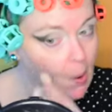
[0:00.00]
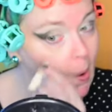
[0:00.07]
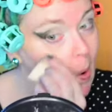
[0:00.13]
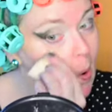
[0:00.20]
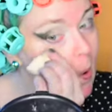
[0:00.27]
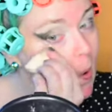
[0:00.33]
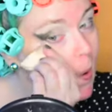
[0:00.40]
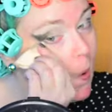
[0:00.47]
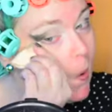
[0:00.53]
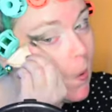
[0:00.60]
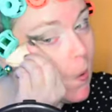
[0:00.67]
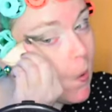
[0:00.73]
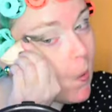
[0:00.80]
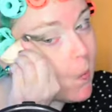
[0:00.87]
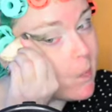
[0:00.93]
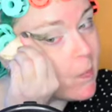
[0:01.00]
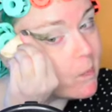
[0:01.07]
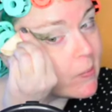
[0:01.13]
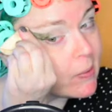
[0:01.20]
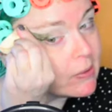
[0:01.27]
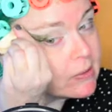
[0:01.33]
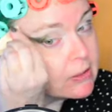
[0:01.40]
All right, so
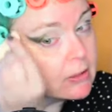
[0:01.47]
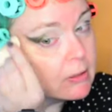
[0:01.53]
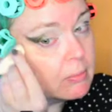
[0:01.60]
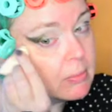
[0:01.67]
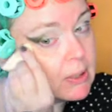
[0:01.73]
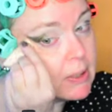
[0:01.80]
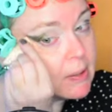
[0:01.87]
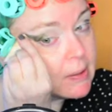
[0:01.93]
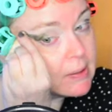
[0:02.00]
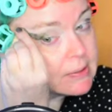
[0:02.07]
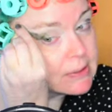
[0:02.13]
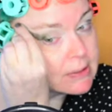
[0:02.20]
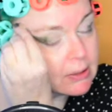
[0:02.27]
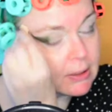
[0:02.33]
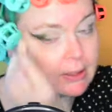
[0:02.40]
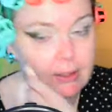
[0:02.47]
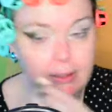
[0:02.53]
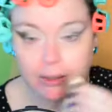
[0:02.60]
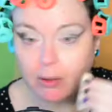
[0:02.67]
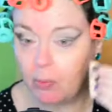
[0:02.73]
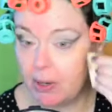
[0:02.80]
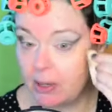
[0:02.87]
maybe it's gonna be
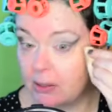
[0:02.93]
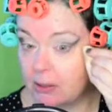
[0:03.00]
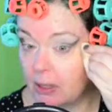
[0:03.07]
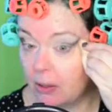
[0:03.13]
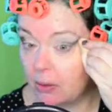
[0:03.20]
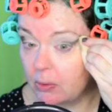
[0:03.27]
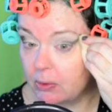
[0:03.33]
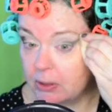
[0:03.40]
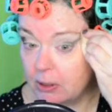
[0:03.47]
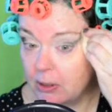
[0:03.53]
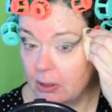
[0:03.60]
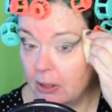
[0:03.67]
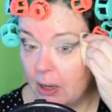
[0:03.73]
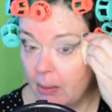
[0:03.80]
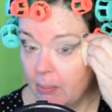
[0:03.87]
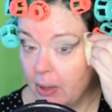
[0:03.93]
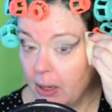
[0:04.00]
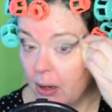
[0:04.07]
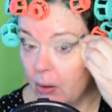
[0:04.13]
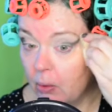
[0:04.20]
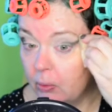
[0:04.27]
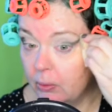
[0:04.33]
slightly winged out, but
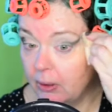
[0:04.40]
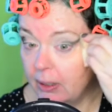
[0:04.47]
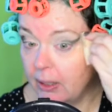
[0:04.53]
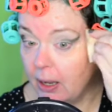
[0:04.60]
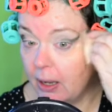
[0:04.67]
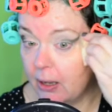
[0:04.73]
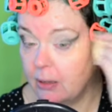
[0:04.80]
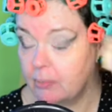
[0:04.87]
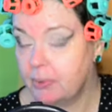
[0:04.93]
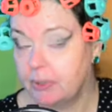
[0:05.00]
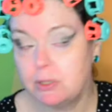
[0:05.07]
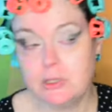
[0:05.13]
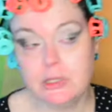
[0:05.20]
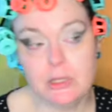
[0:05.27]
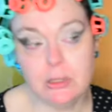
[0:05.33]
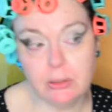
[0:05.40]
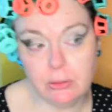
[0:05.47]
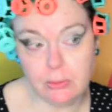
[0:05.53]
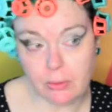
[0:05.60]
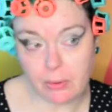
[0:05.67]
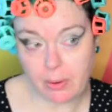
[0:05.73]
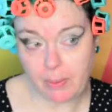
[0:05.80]
only up
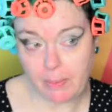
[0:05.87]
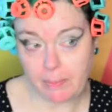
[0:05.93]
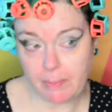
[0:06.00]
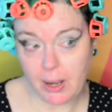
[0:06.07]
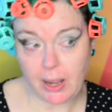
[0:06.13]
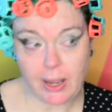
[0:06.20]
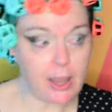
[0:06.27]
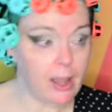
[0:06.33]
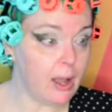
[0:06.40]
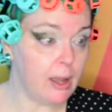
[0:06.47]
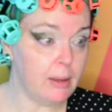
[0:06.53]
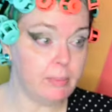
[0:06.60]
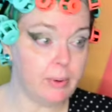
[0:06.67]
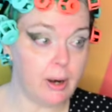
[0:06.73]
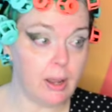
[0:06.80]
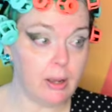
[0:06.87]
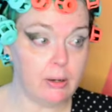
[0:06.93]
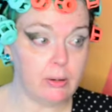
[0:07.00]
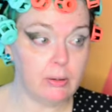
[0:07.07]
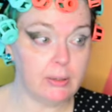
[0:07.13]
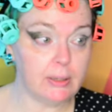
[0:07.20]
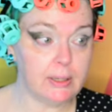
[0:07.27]
to my
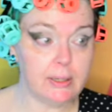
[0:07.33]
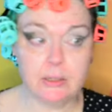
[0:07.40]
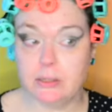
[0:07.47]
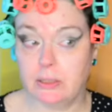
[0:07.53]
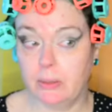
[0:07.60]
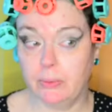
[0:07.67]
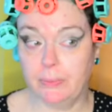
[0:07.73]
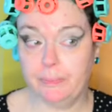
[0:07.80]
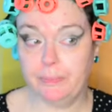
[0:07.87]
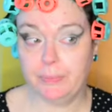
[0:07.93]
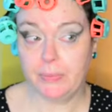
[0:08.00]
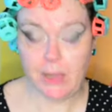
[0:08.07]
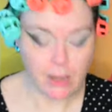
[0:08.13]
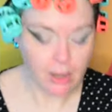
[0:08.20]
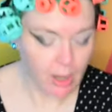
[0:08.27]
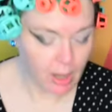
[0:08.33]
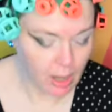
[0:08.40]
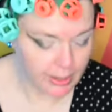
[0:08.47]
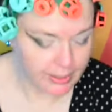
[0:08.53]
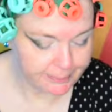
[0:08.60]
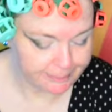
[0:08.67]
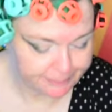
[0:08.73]
eyebrow, like so. All
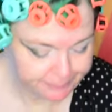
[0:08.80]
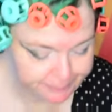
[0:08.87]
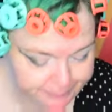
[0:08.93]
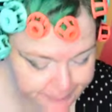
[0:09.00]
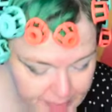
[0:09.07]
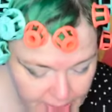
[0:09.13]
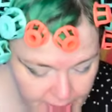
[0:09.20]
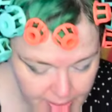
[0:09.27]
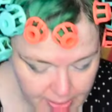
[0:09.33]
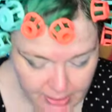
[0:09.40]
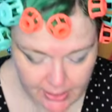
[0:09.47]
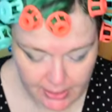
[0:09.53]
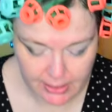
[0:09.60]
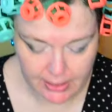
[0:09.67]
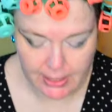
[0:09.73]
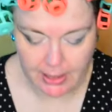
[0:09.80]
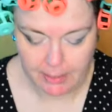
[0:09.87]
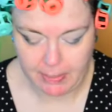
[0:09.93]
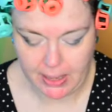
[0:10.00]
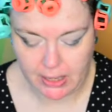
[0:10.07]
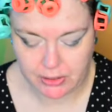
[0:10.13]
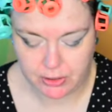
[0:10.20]
right,
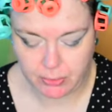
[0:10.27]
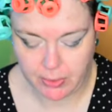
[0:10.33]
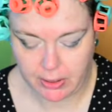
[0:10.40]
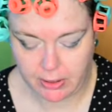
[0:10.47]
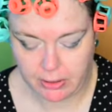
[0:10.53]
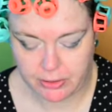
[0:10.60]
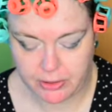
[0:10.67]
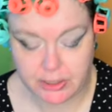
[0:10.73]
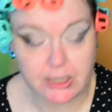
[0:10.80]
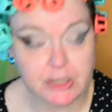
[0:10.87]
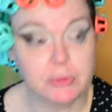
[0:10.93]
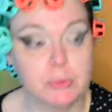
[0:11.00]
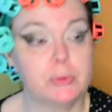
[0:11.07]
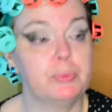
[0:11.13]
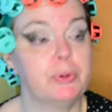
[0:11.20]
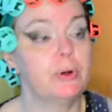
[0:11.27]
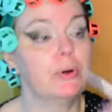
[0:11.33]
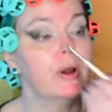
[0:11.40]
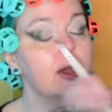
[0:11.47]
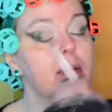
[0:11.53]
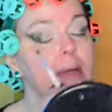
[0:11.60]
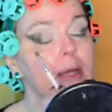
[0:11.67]
back to regular scheduled
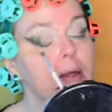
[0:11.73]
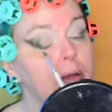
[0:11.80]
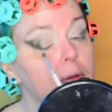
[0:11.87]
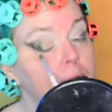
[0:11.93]
programming.